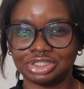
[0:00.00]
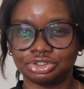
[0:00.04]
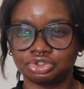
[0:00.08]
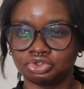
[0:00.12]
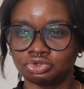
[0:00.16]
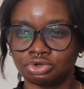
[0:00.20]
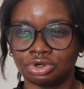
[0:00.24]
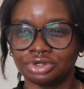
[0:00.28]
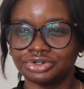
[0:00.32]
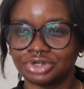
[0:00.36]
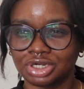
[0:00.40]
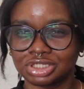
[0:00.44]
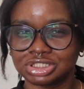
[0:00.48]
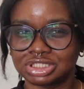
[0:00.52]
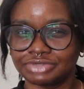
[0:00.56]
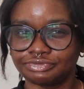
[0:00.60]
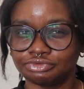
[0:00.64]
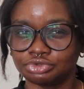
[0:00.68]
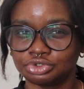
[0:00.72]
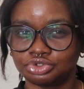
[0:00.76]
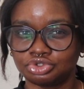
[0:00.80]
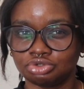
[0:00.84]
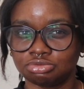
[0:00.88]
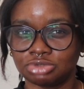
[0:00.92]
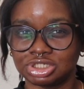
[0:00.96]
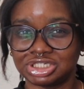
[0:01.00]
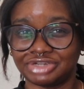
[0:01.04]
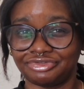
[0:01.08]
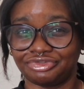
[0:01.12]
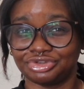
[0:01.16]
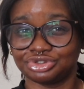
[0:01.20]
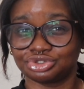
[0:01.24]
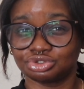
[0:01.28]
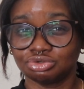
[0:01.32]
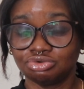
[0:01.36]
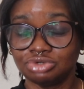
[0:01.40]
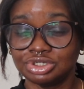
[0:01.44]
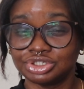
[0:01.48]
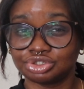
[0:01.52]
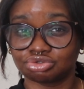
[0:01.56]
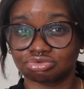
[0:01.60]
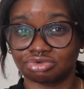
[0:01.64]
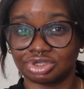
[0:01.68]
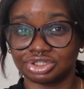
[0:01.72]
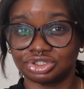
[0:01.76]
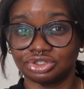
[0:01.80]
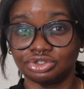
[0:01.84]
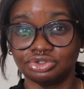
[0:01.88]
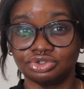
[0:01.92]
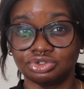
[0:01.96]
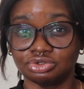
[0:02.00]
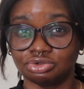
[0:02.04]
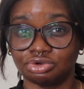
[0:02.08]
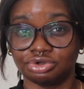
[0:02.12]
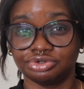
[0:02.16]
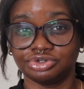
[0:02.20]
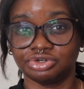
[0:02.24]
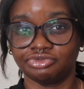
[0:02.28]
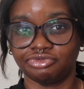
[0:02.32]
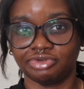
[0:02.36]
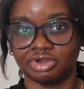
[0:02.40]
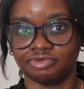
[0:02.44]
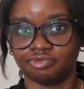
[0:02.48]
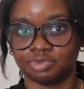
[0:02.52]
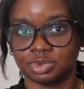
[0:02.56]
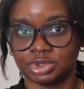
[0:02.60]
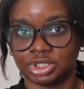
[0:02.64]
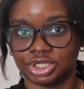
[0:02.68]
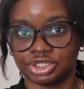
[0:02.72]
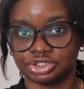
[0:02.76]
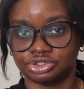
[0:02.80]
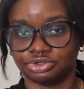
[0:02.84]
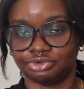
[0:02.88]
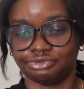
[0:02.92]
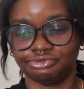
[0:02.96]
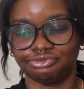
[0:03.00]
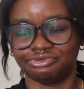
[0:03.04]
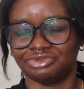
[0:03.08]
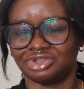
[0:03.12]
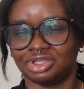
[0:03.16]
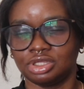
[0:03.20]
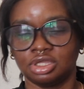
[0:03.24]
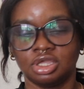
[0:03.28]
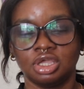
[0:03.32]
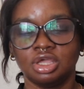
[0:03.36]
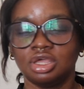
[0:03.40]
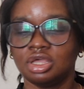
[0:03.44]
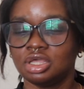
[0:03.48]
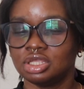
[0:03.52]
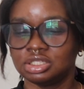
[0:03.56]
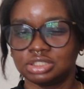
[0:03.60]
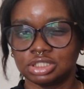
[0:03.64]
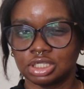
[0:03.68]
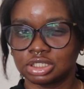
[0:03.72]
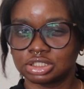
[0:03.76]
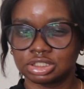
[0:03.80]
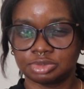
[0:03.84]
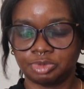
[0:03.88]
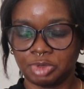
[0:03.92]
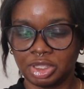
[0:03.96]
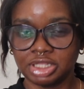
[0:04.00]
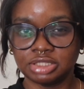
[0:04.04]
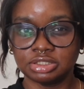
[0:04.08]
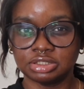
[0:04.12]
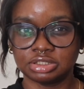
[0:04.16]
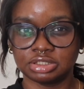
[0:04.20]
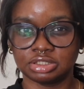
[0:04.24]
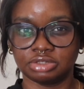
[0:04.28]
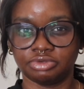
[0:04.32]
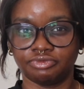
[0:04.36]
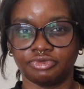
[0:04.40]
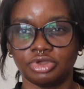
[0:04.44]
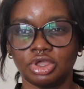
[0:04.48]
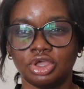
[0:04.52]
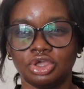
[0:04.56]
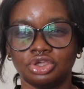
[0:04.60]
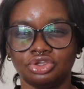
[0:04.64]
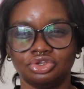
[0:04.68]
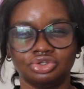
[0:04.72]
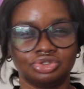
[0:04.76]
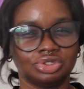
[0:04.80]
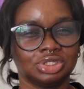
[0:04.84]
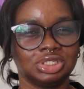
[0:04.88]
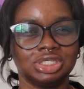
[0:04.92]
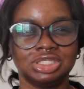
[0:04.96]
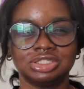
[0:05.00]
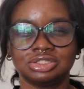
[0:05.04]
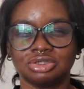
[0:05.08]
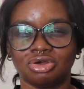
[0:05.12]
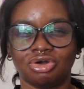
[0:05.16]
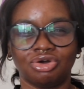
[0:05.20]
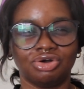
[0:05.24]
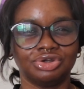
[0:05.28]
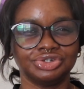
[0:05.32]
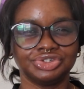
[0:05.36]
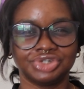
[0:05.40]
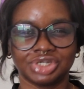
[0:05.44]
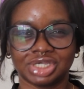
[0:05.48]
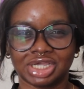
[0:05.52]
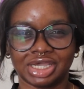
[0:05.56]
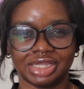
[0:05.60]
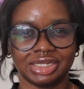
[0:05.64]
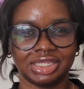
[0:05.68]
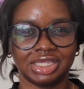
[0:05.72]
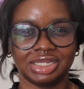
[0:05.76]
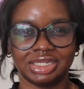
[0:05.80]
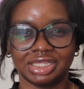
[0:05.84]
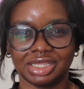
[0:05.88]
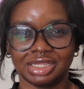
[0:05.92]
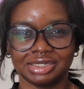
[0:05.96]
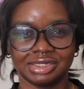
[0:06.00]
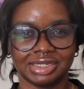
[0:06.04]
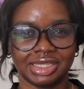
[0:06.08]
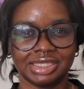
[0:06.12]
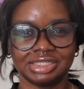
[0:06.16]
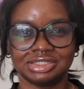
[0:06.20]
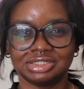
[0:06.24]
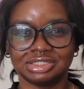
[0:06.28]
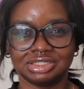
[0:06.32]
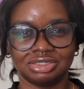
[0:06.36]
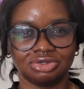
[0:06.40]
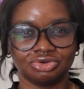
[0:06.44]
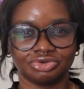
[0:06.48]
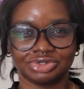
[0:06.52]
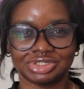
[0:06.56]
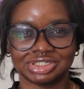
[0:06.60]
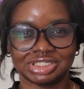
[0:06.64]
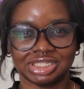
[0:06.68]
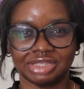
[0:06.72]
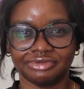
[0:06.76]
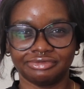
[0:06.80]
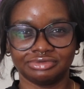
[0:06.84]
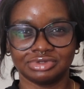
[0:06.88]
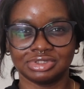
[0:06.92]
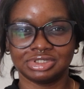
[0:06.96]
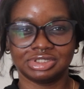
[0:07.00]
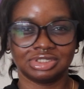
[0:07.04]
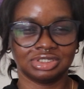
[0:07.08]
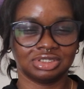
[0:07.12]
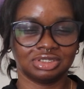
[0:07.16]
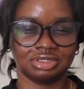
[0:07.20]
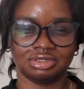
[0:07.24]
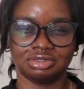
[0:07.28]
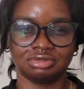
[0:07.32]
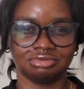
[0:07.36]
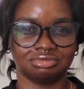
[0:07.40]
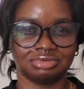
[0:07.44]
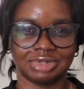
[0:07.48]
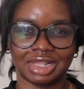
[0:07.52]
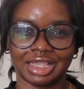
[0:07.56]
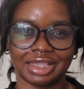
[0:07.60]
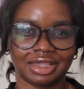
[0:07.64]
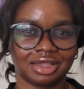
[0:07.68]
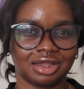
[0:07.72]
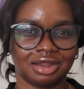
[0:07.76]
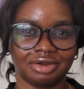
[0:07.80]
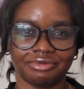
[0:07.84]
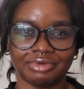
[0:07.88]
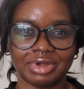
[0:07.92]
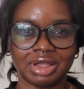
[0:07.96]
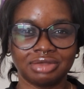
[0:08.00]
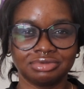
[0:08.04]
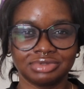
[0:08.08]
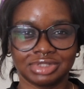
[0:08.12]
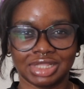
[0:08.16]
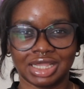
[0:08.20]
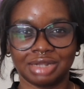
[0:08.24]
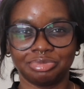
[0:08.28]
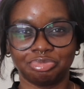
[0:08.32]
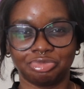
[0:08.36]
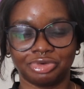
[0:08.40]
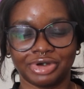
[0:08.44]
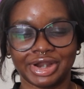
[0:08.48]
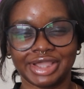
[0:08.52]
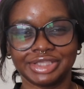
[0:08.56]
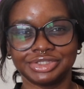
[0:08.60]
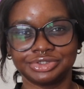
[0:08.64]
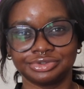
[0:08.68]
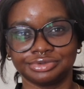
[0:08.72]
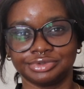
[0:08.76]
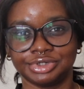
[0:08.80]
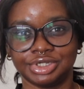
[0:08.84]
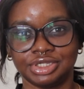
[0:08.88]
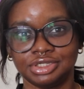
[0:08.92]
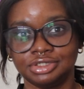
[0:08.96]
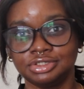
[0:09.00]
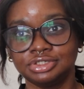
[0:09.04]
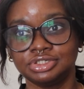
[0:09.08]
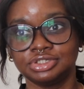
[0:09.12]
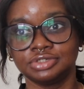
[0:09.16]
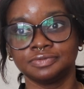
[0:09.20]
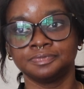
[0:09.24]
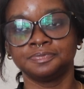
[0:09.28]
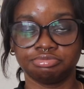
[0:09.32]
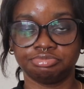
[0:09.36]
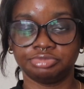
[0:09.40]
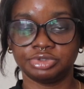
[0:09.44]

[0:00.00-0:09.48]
200 is even too much. If a school is requesting 200 for application fee, it's expensive. Usually it's 100 Canadian, 90 or 70, like around that price range.